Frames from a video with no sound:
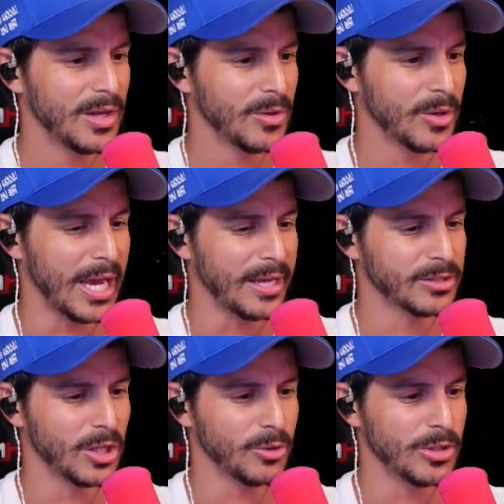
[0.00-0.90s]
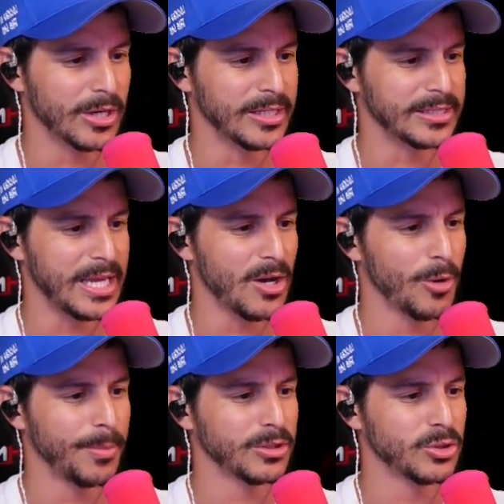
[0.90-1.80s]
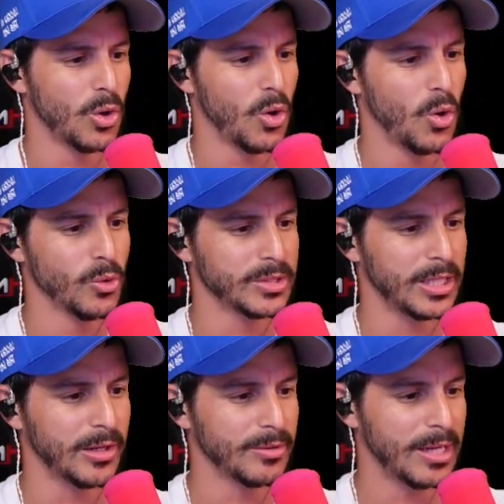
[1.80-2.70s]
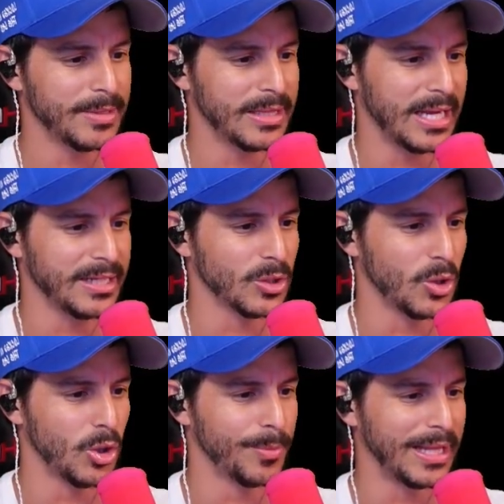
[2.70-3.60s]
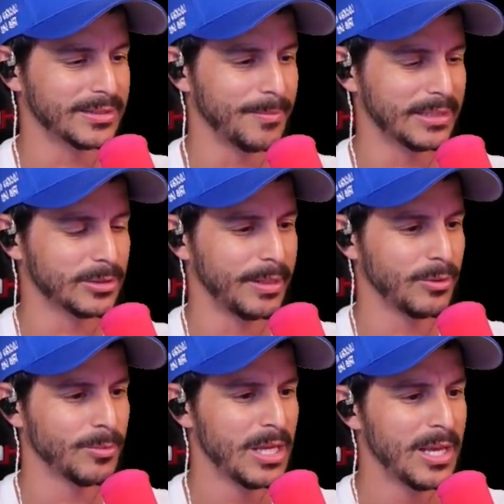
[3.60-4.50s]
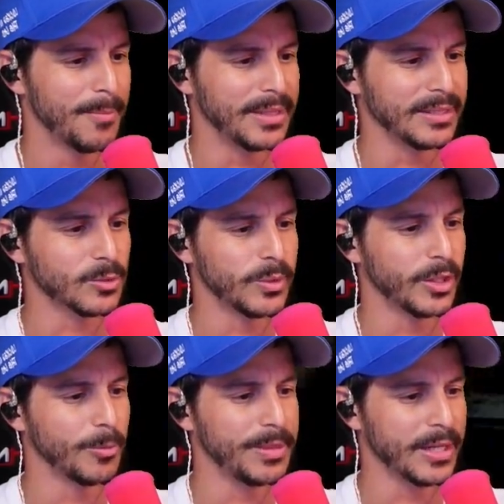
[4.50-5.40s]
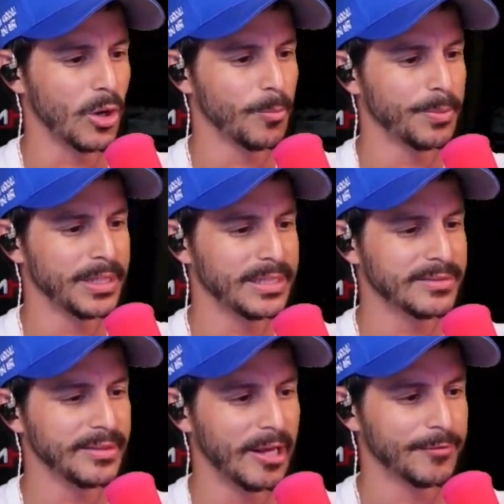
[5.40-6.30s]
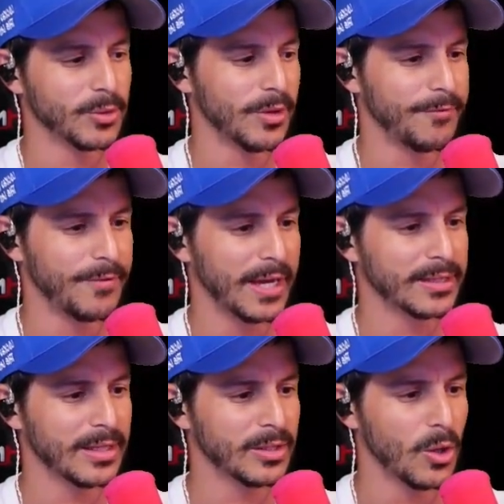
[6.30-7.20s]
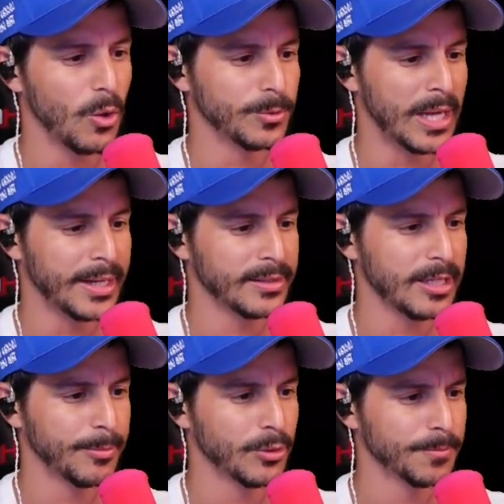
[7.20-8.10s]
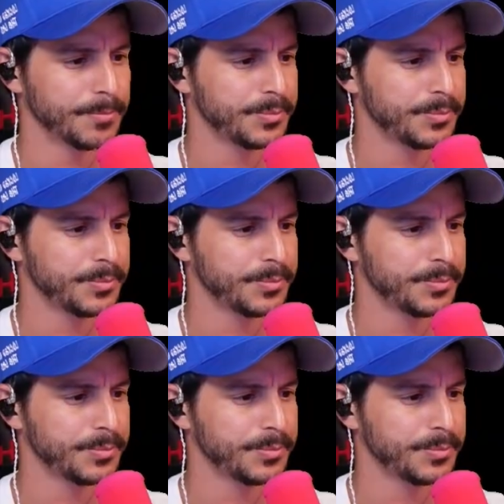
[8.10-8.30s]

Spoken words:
Okay, so you're going to say, oh, but there's no holes here. I mean, that is a hole, but that's a master bedroom. But this window being open is enough to affect the whole dining table.